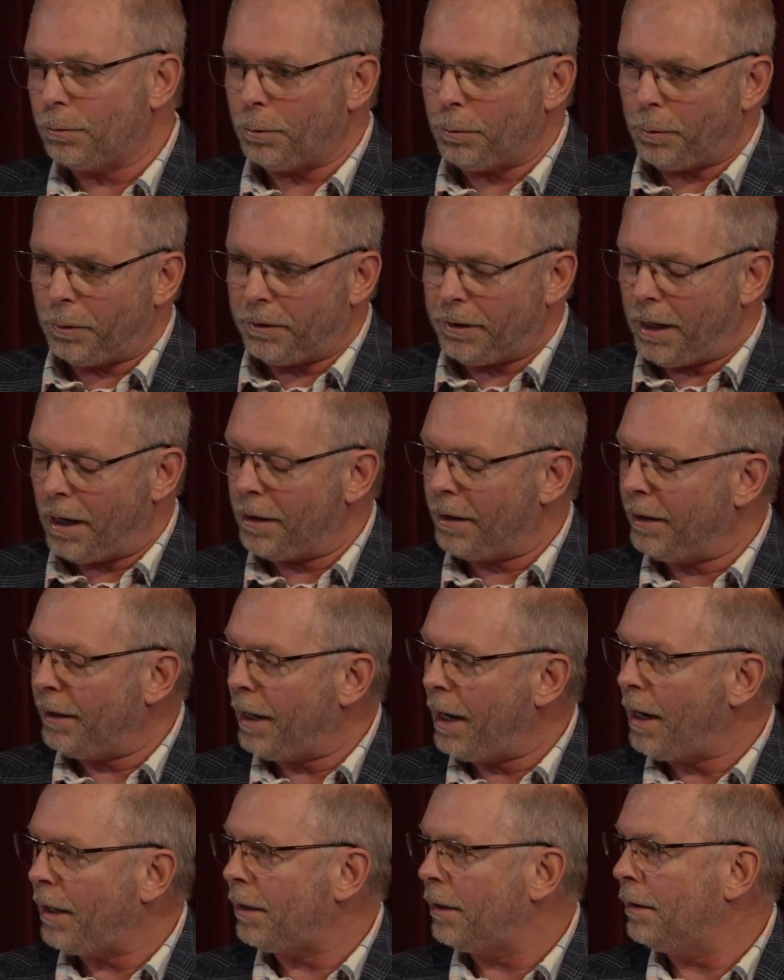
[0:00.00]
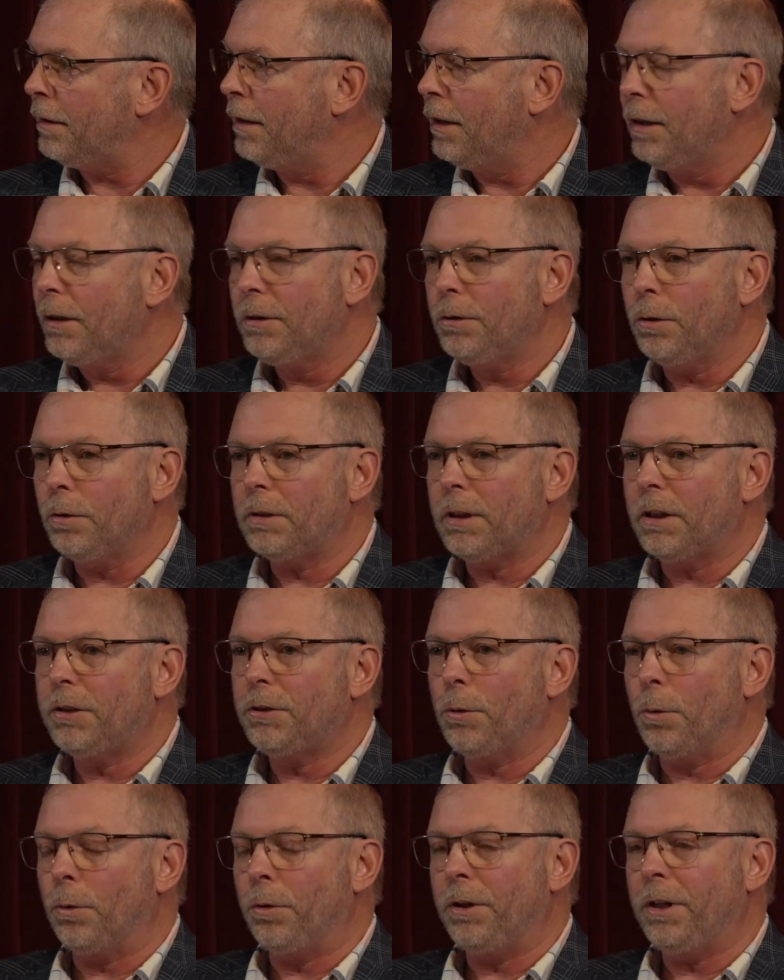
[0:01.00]
We went down in that and took that
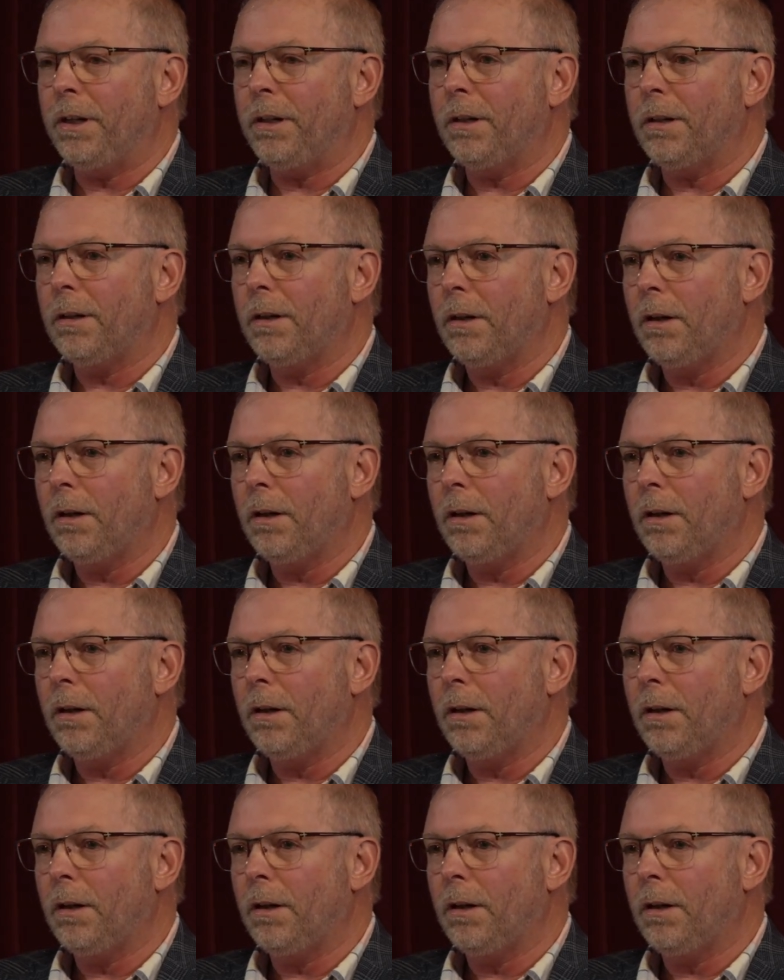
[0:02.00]
tour in.